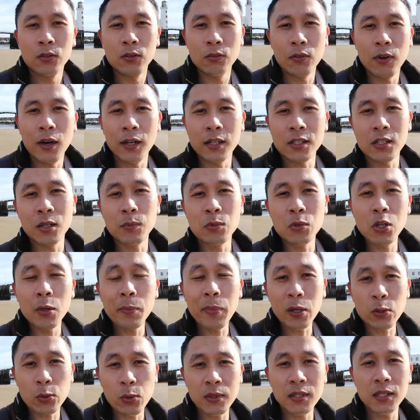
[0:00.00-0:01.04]
Right, so I'm
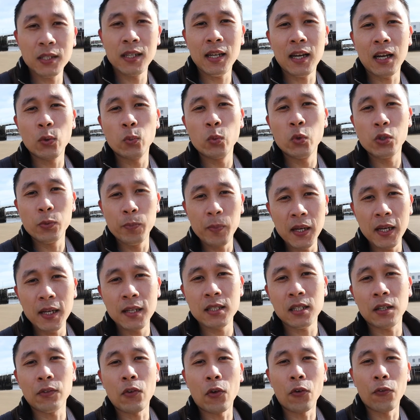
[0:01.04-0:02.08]
£2.20 down, which
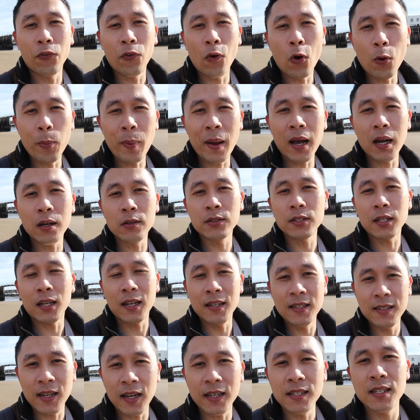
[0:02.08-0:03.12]
means I've got
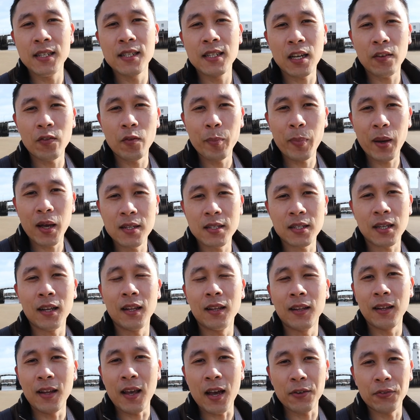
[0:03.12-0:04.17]
£4.97
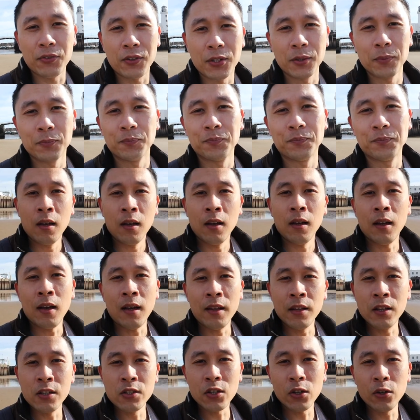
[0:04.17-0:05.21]
left.
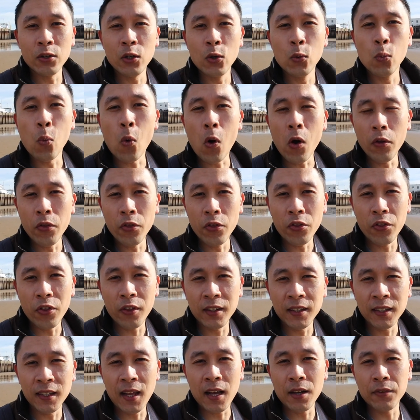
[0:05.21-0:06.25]
And there's only one
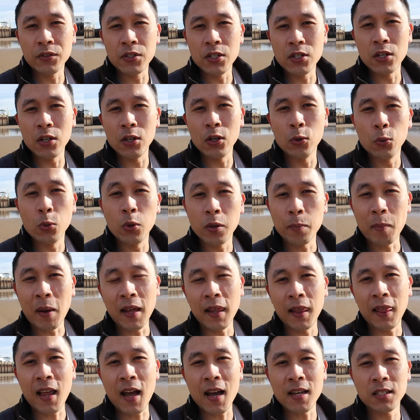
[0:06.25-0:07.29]
thing left to do with my
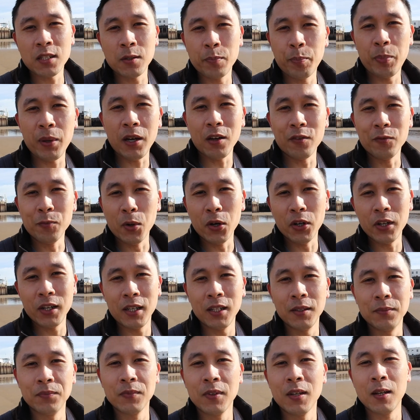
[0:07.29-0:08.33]
last bit of
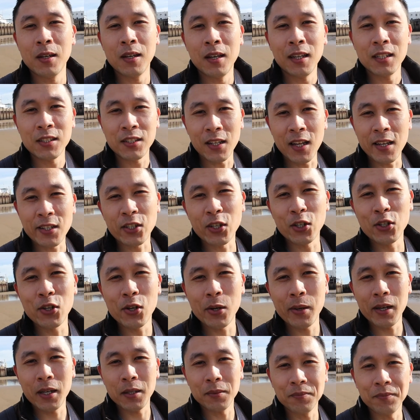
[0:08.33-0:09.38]
money. So let's go
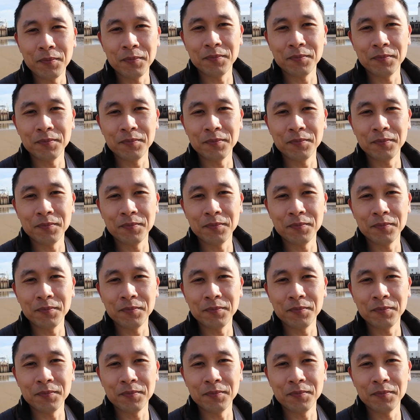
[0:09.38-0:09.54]
do it.